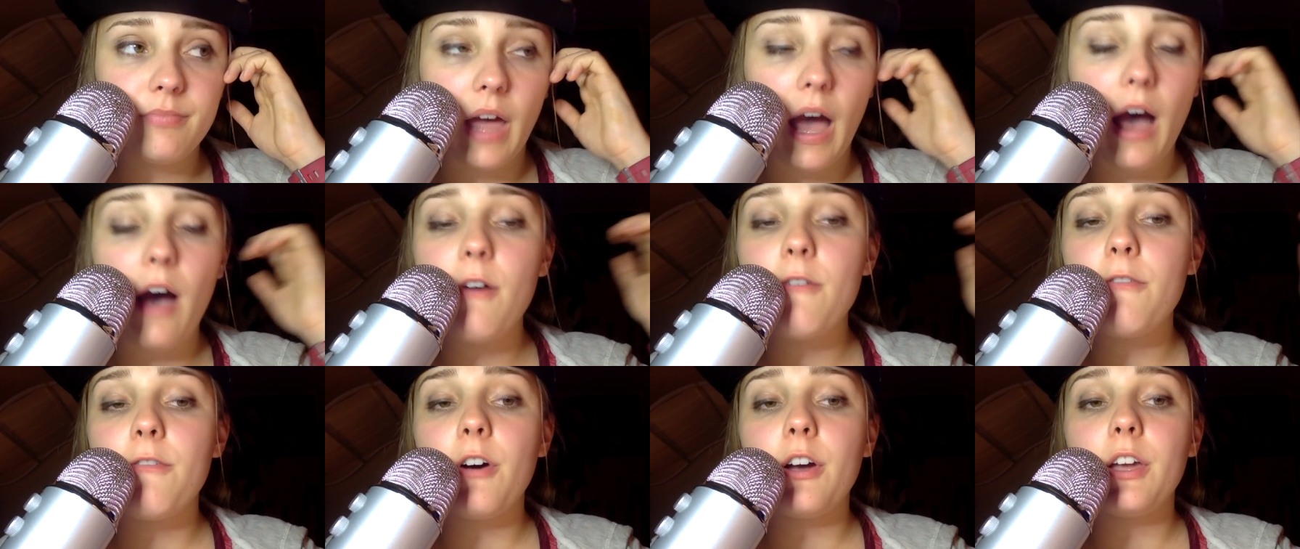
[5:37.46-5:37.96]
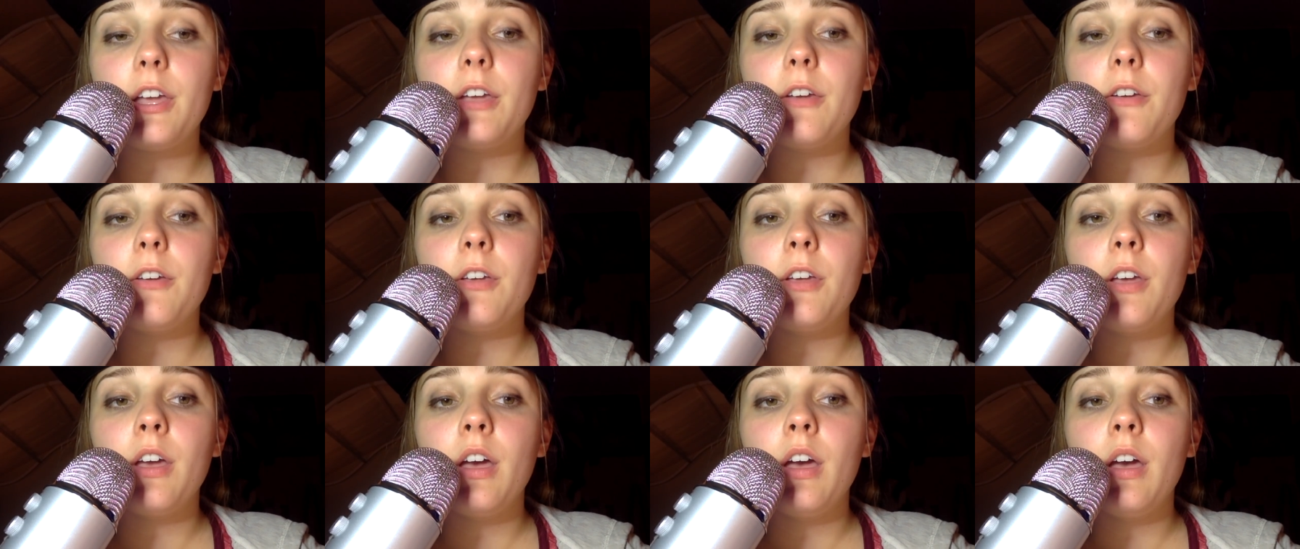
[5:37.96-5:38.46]
How
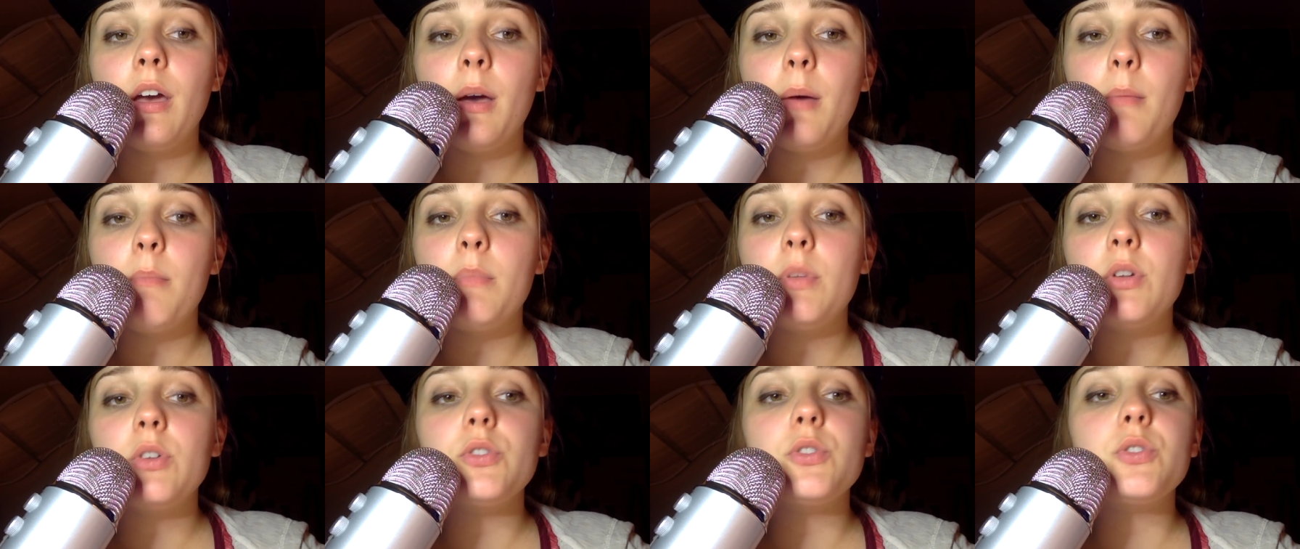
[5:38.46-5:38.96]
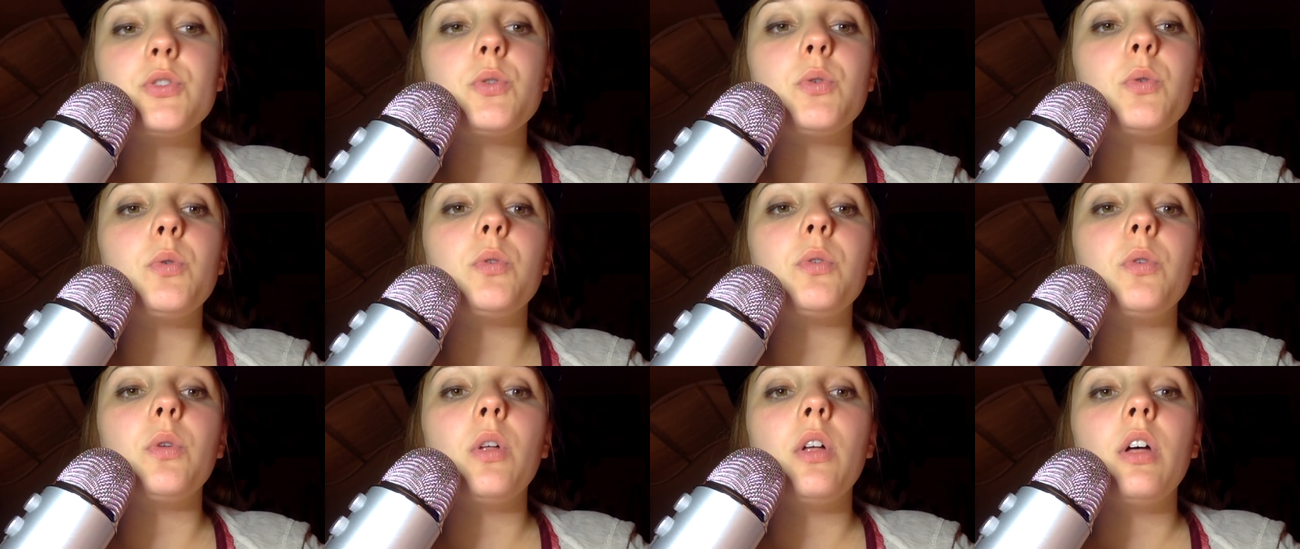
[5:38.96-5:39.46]
fucking middle
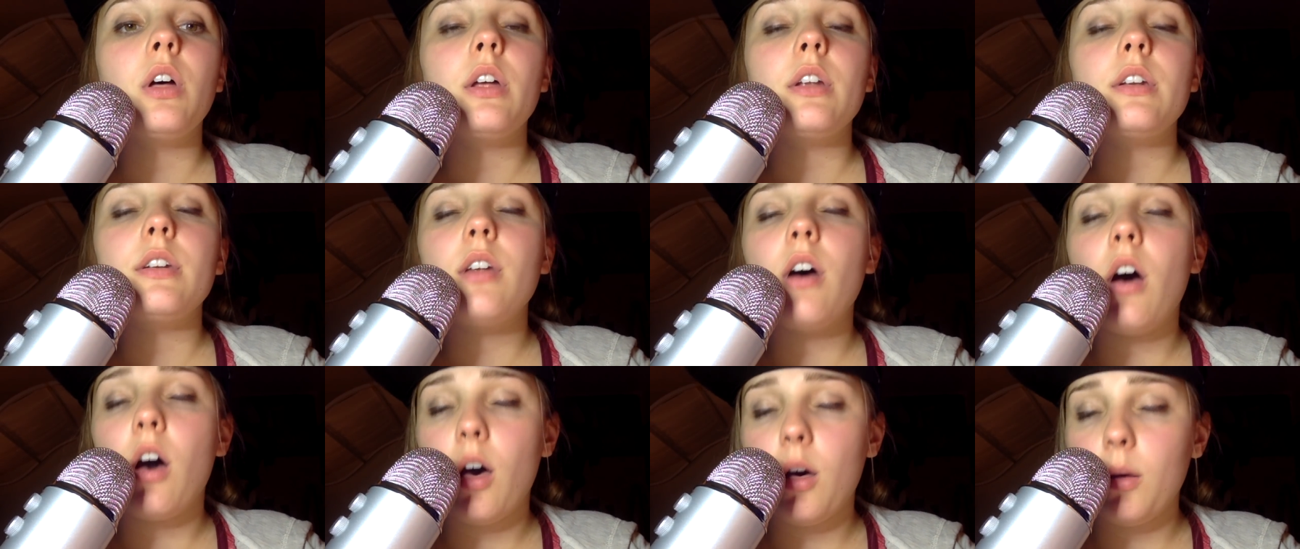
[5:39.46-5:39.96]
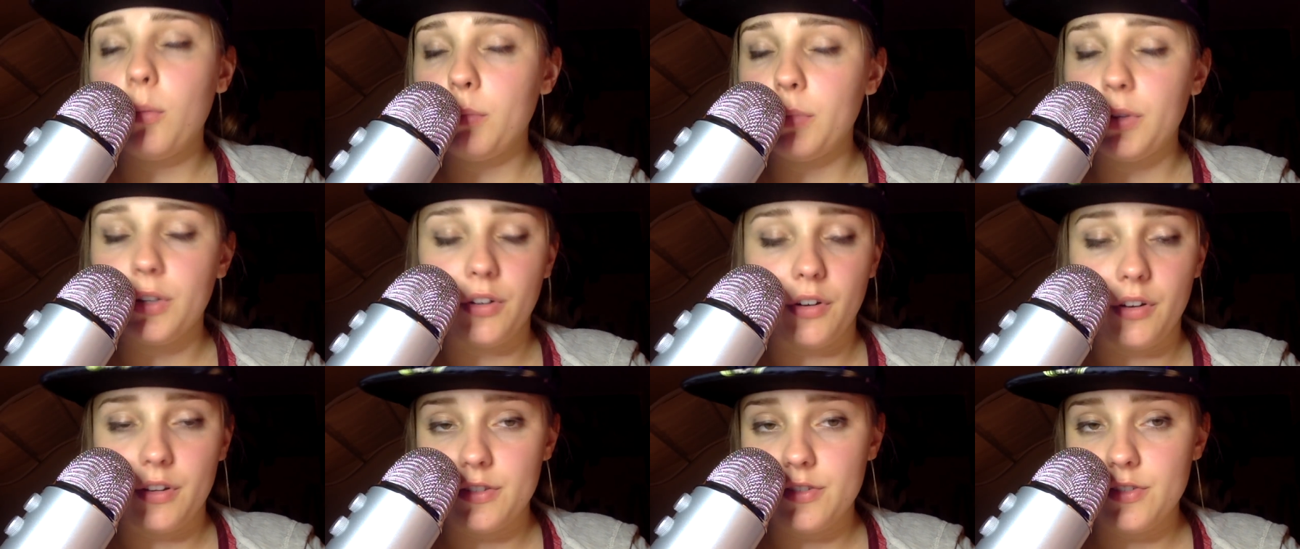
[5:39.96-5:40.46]
school
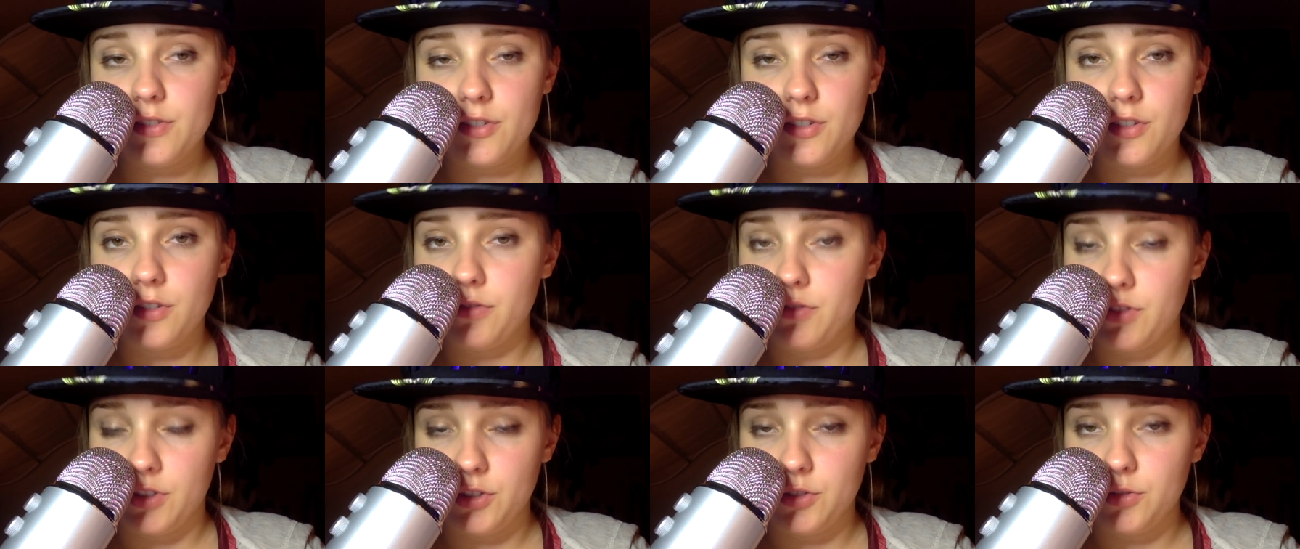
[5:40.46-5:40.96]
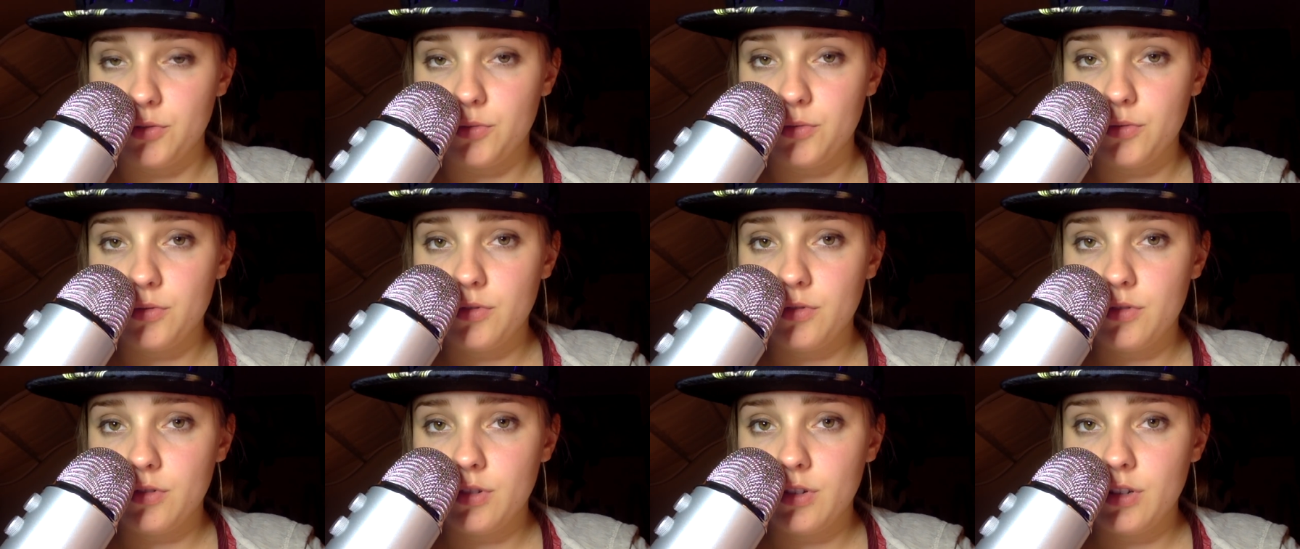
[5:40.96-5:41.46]
Tumblr esque of
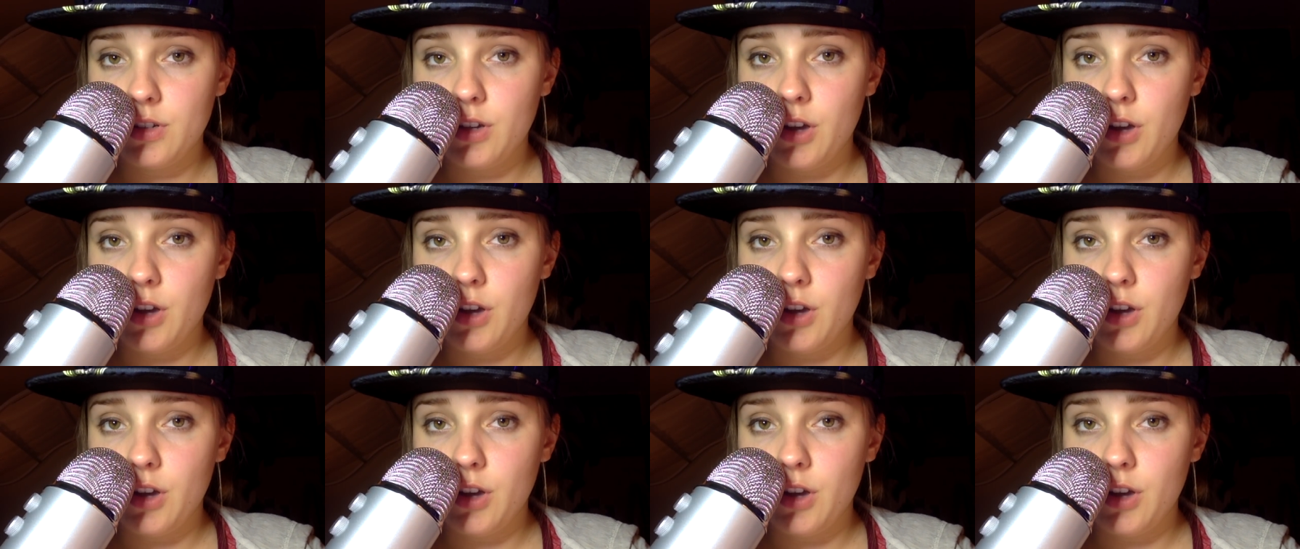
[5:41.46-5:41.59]
you,